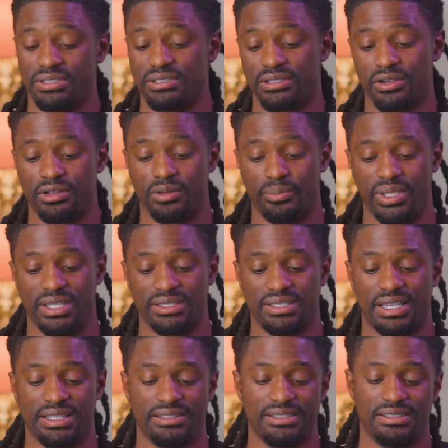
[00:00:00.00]
is gonna be
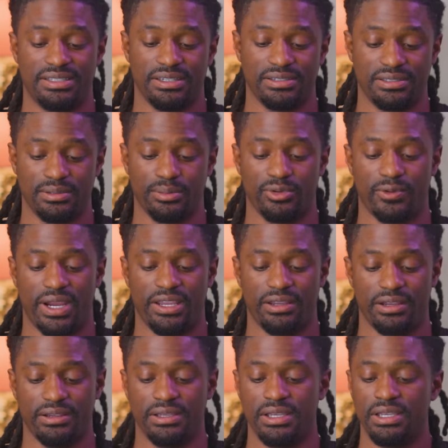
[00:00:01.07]
inside this ticker symbol right
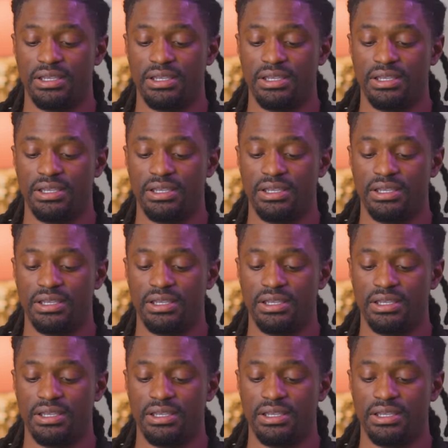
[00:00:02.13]
here.